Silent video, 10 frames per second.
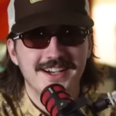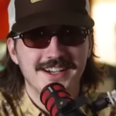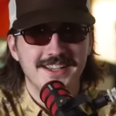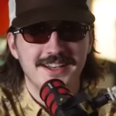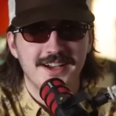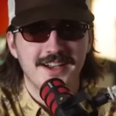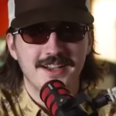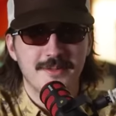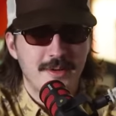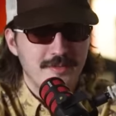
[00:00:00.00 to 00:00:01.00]
you know, I'm
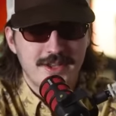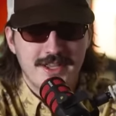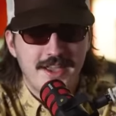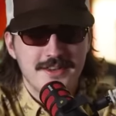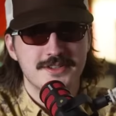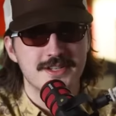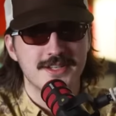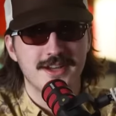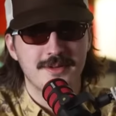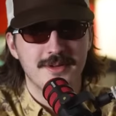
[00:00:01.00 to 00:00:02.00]
on vacation. You know,
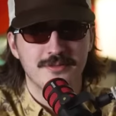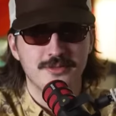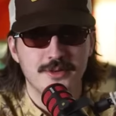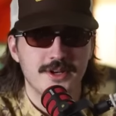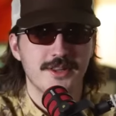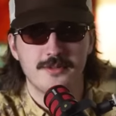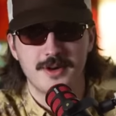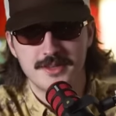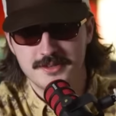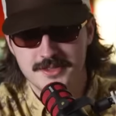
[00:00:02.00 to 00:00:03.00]
yeah. I'm in Florida. The
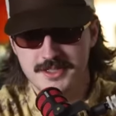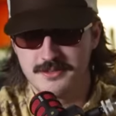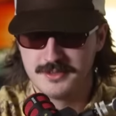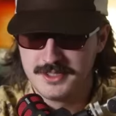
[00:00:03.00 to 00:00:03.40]
weather's different.